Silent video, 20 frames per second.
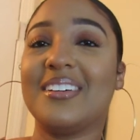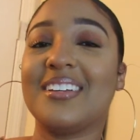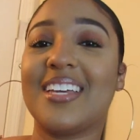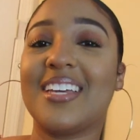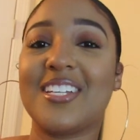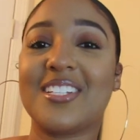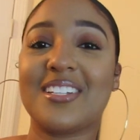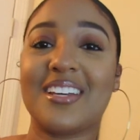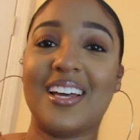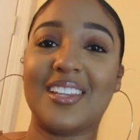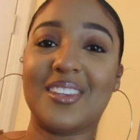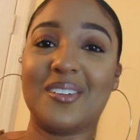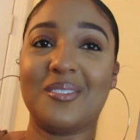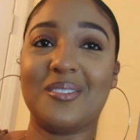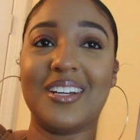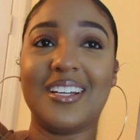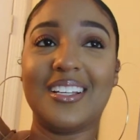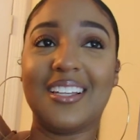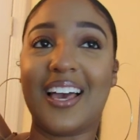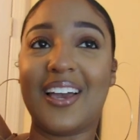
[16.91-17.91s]
Keisha got the
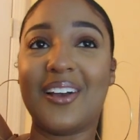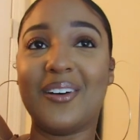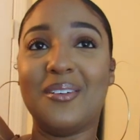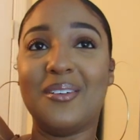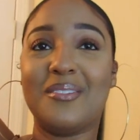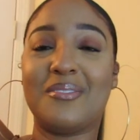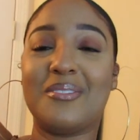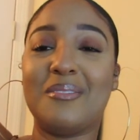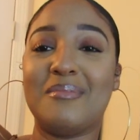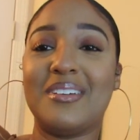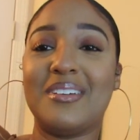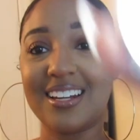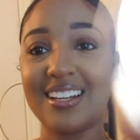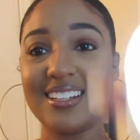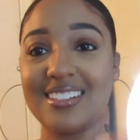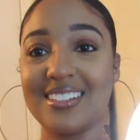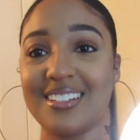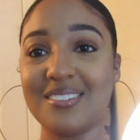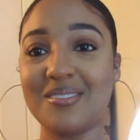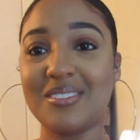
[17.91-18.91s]
ring light going for
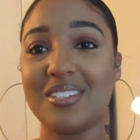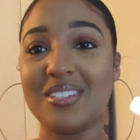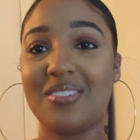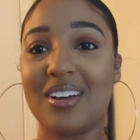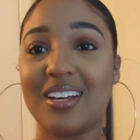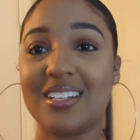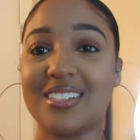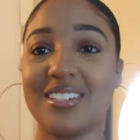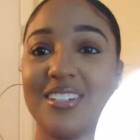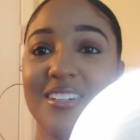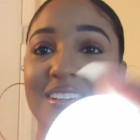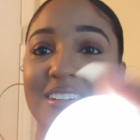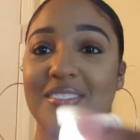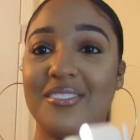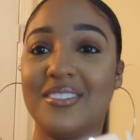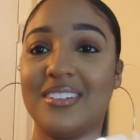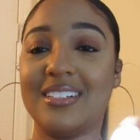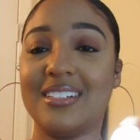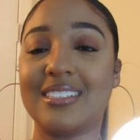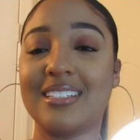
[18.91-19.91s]
Let me see if I can tell the
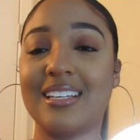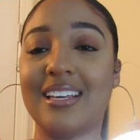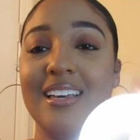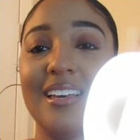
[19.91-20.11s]
difference.